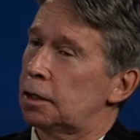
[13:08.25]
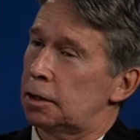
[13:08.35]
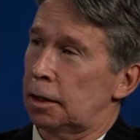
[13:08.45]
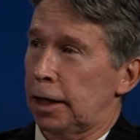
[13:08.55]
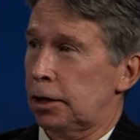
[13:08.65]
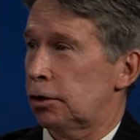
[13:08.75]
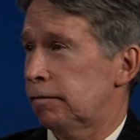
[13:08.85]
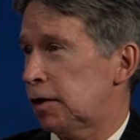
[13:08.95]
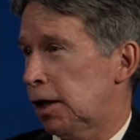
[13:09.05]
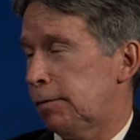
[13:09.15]
the length of
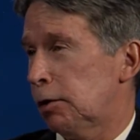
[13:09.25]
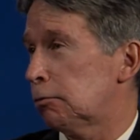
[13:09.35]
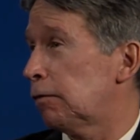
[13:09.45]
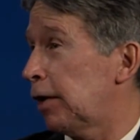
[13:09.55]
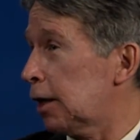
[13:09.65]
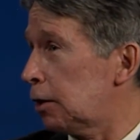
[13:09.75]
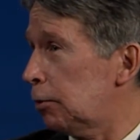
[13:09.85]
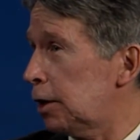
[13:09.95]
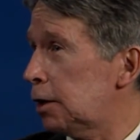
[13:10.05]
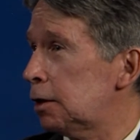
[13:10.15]
time they were
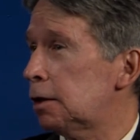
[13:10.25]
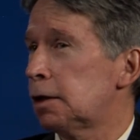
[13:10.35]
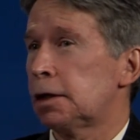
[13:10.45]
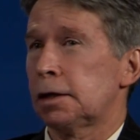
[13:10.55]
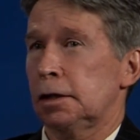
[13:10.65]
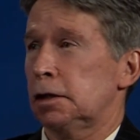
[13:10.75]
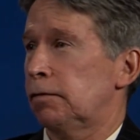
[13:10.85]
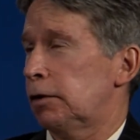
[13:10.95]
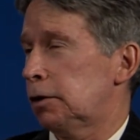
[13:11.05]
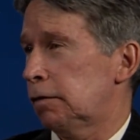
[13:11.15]
evacuated, the
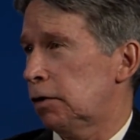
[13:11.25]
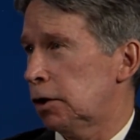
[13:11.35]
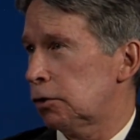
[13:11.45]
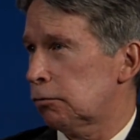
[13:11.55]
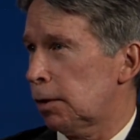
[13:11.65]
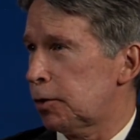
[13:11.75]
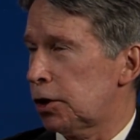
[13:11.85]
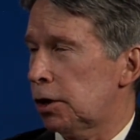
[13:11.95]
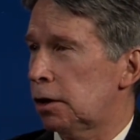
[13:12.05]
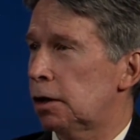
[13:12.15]
severity of the
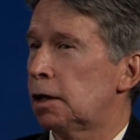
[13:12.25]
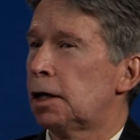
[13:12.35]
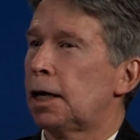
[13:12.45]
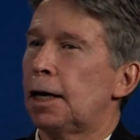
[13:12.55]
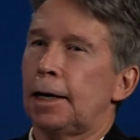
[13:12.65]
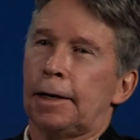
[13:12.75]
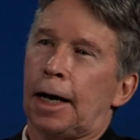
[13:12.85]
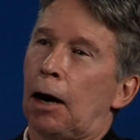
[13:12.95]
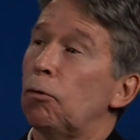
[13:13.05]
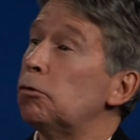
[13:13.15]
disruption,
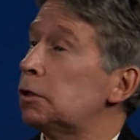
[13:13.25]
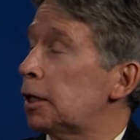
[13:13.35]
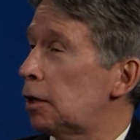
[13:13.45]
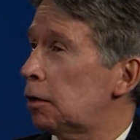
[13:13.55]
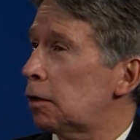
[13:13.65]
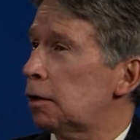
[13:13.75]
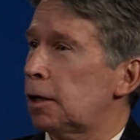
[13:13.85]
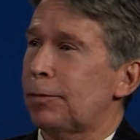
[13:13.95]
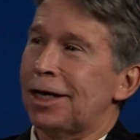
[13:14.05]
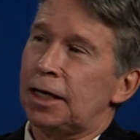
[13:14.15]
how old they are, how
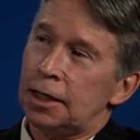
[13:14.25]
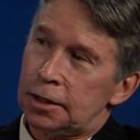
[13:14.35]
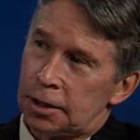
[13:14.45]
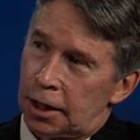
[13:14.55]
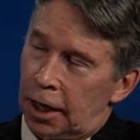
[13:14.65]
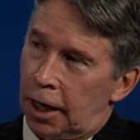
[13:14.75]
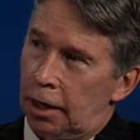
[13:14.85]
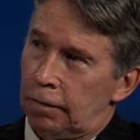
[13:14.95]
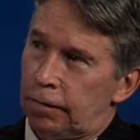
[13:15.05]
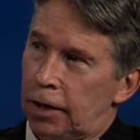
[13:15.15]
many kids they
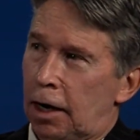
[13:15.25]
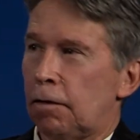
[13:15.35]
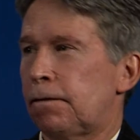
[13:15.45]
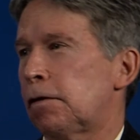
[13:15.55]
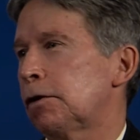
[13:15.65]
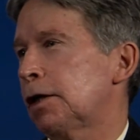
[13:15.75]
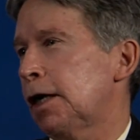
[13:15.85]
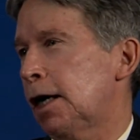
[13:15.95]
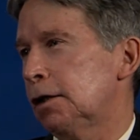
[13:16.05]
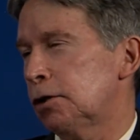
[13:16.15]
have, how far they
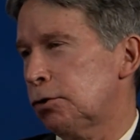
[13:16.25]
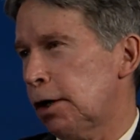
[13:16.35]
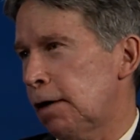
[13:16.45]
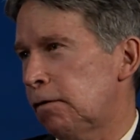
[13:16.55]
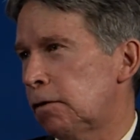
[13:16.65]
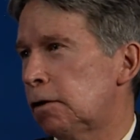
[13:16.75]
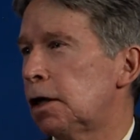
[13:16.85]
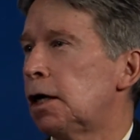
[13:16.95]
had to travel.